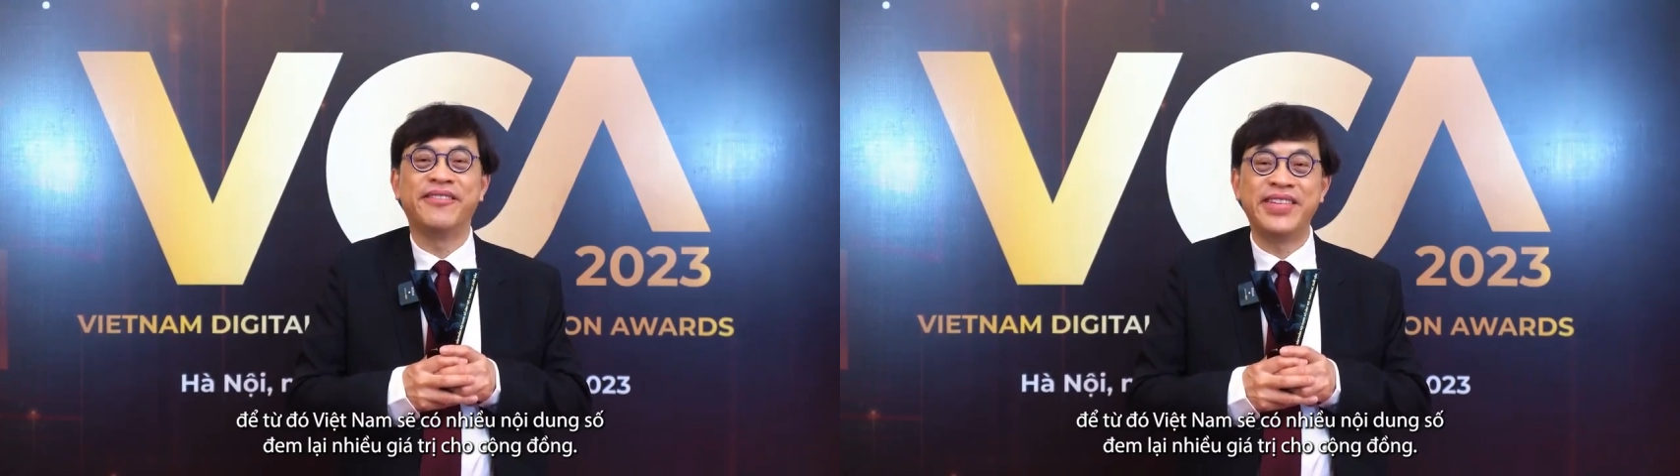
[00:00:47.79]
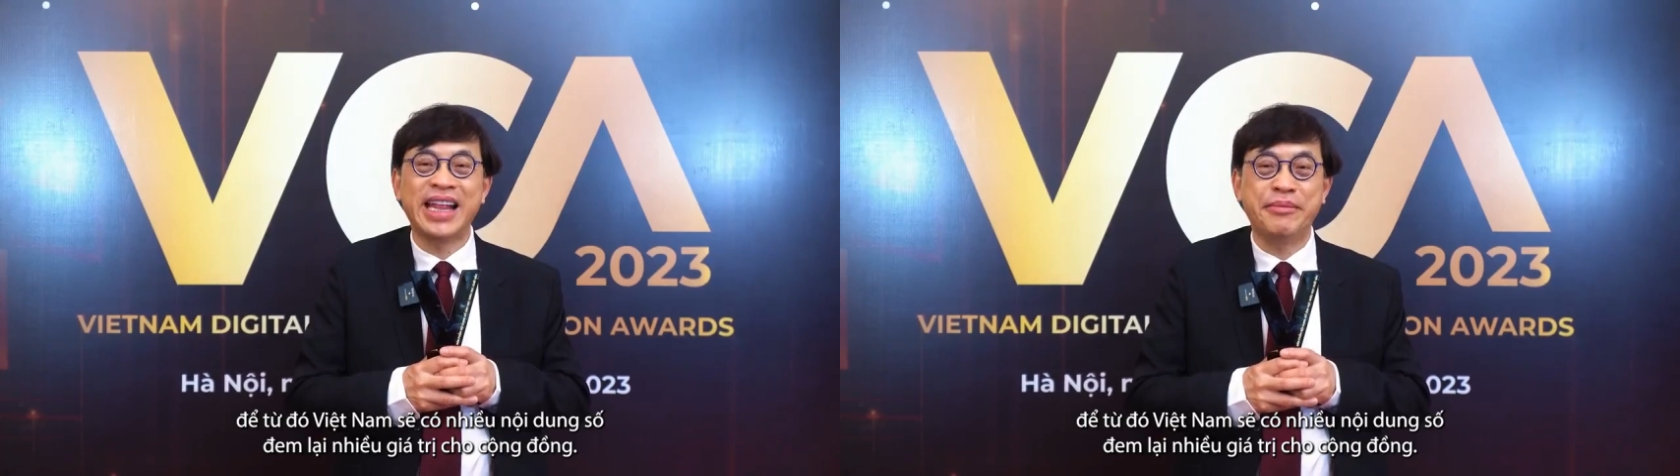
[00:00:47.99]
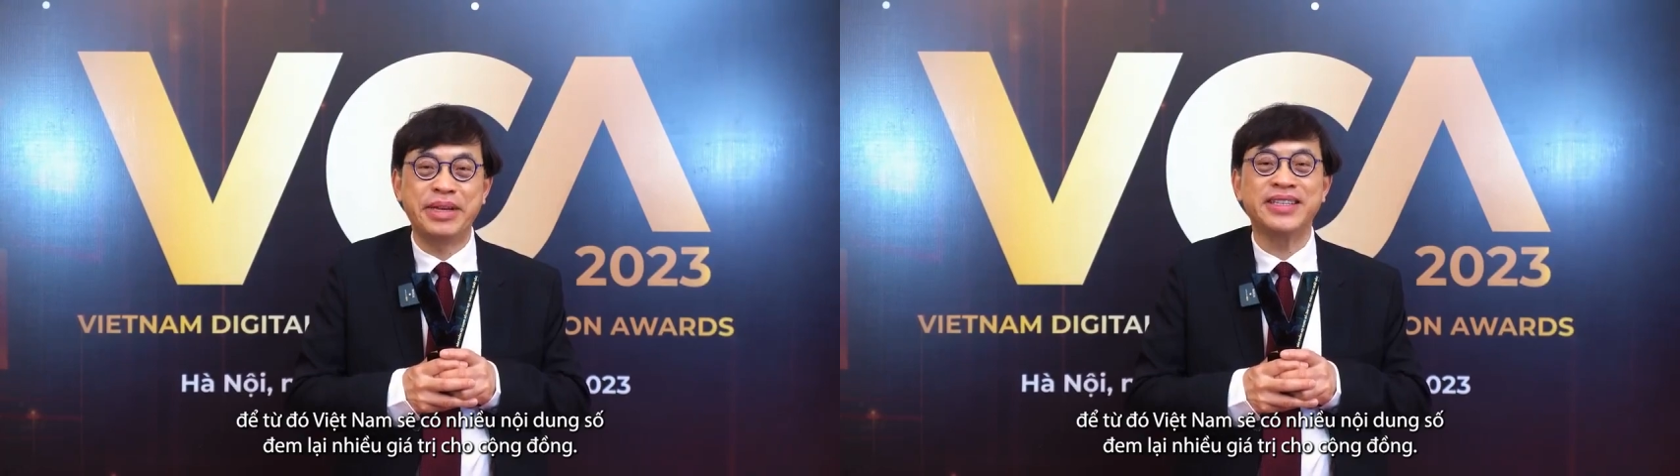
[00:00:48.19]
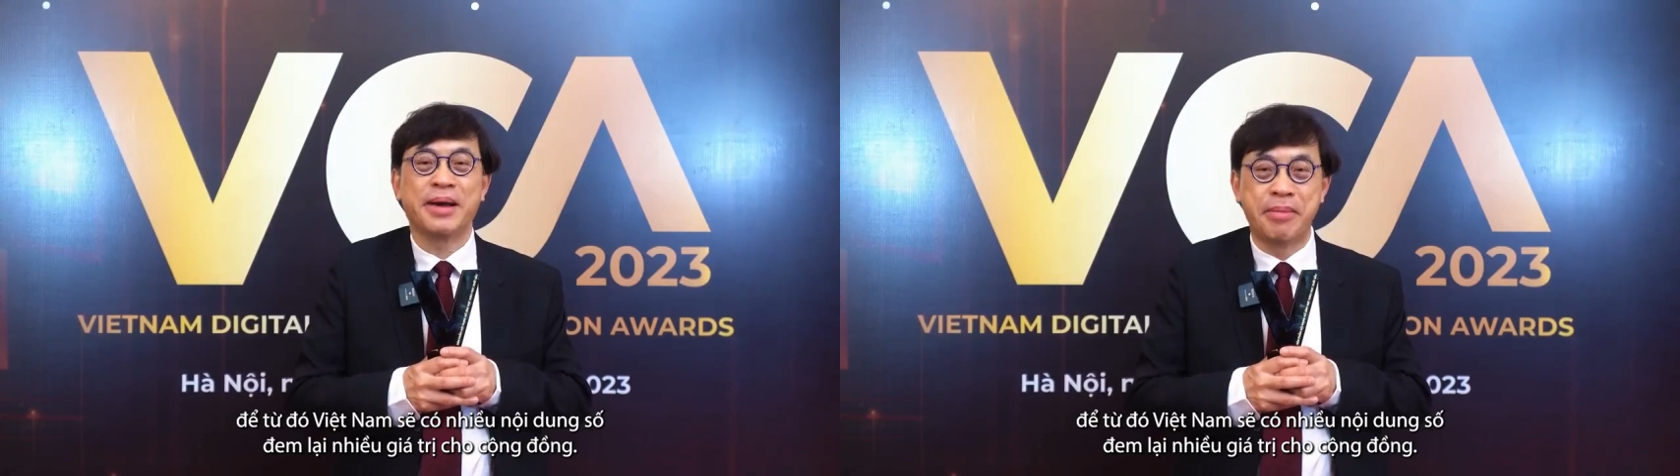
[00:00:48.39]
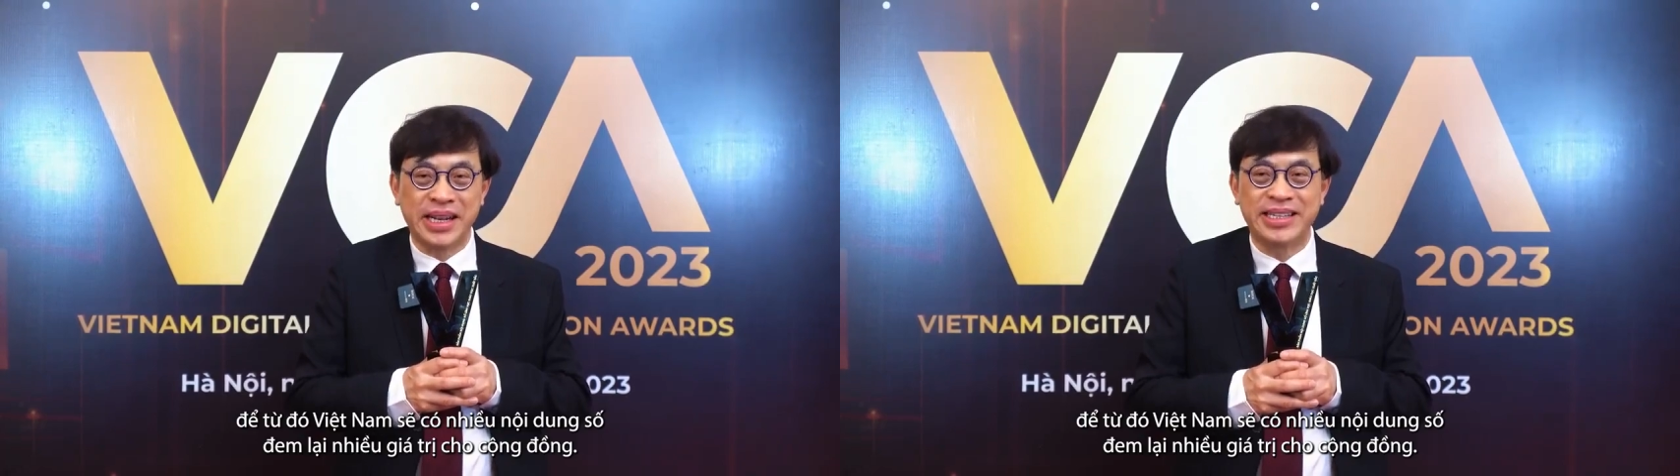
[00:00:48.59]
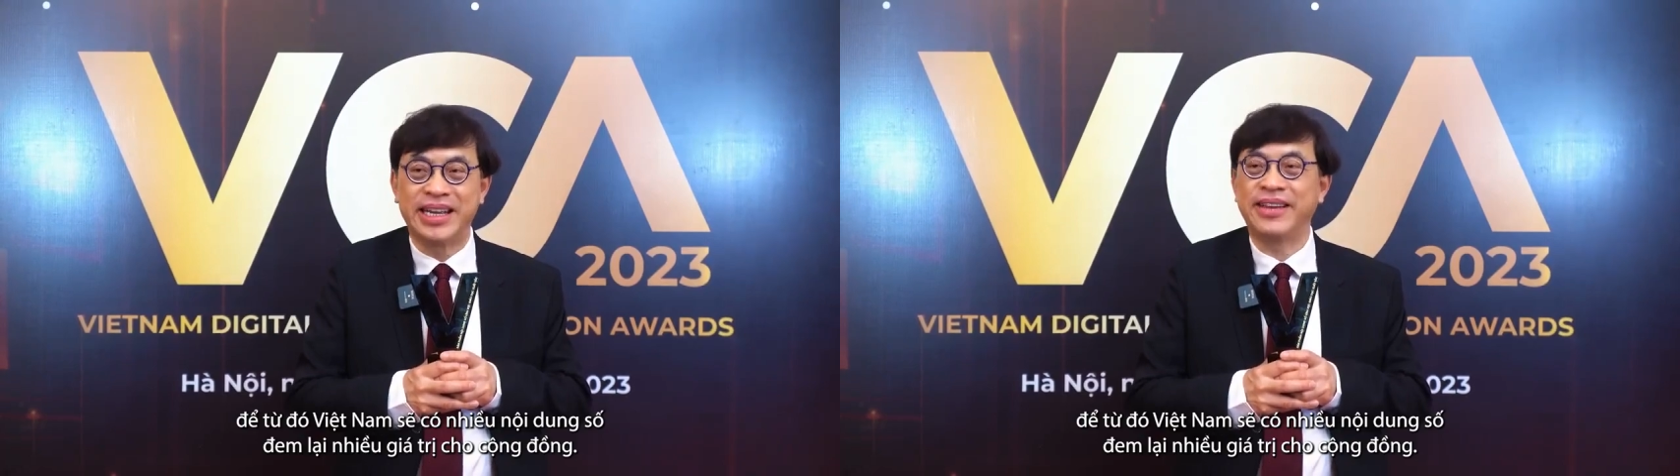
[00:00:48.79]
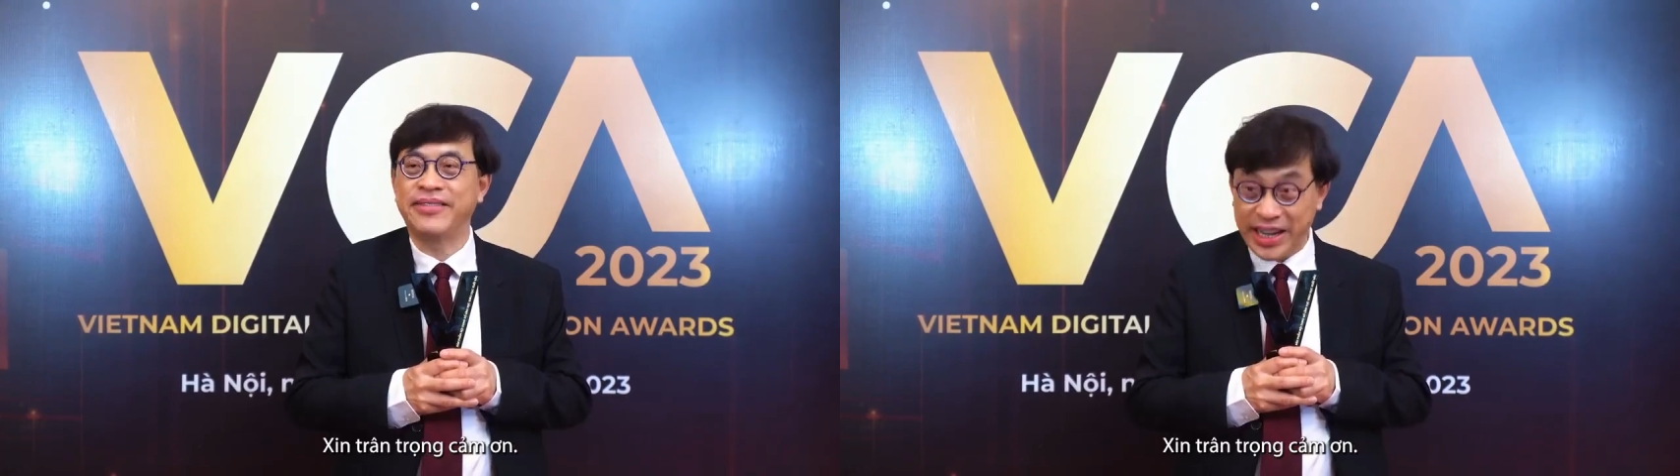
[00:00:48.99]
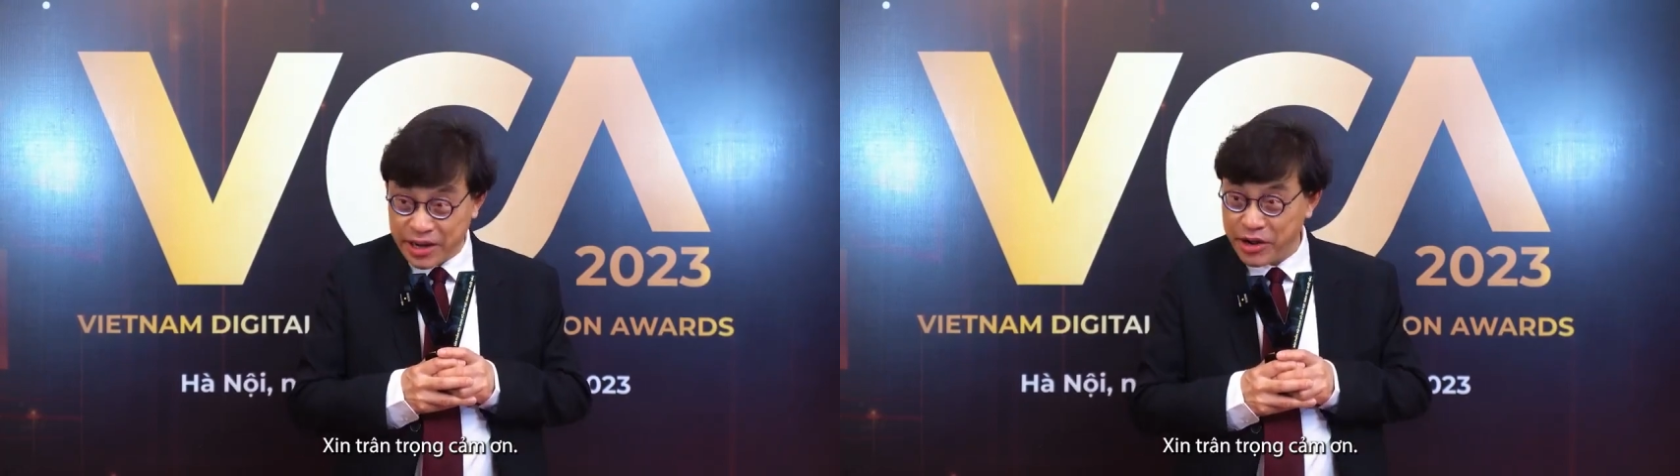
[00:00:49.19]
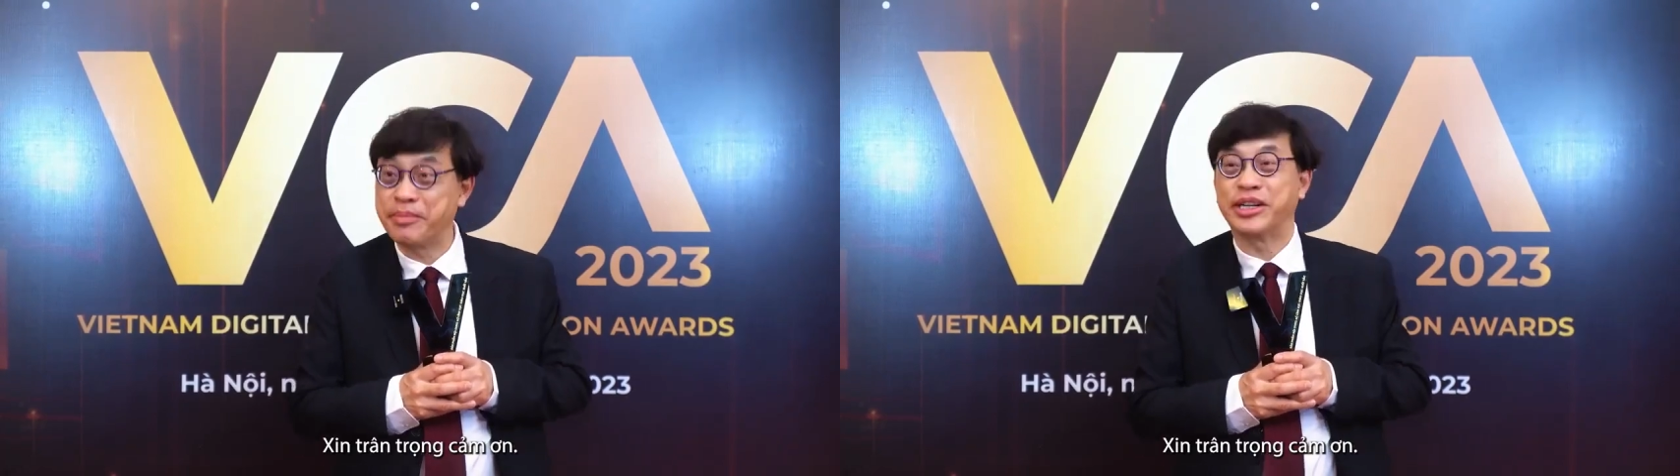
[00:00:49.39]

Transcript: the Vietnamese community. Thank you very